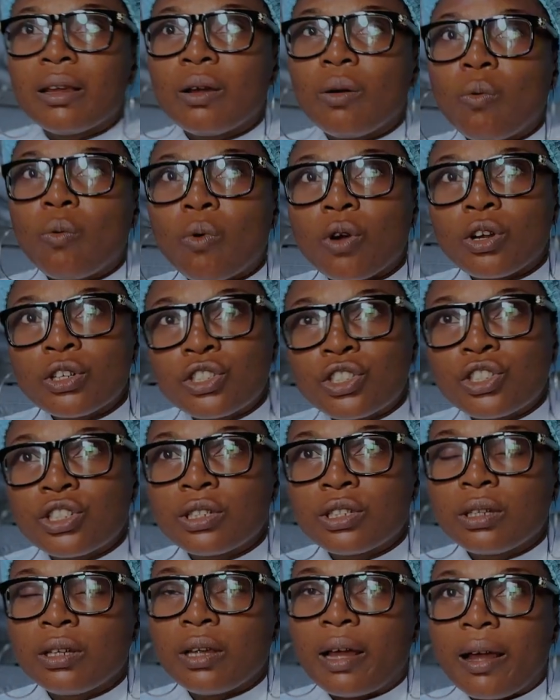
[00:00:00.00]

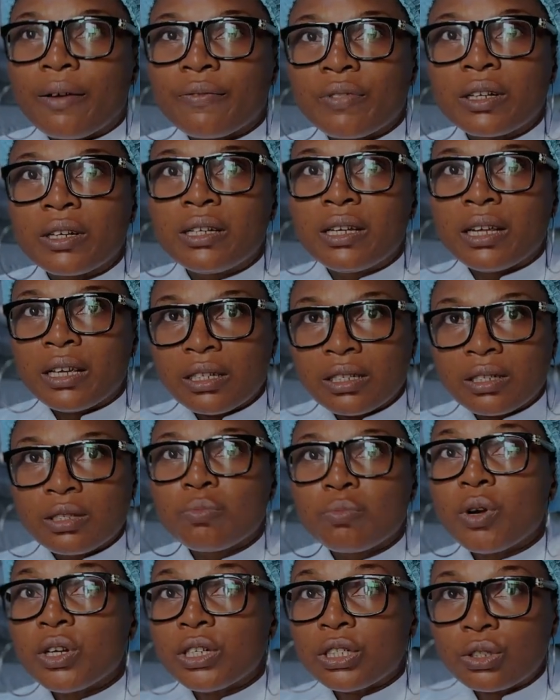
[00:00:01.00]
watch after days,
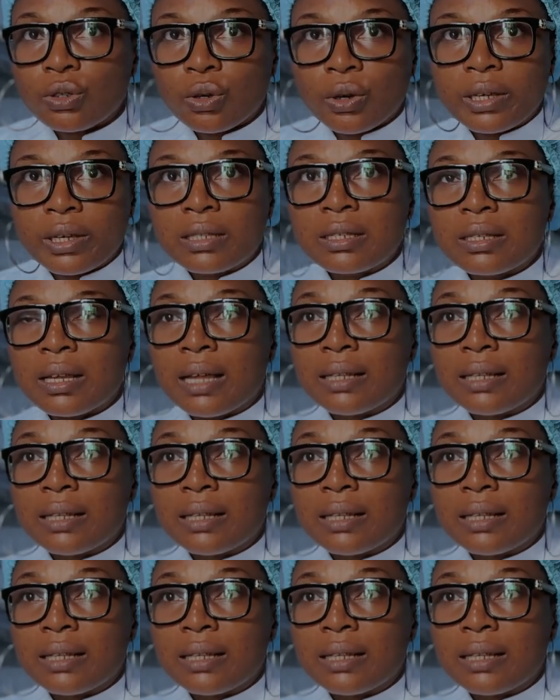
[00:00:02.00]
monitor it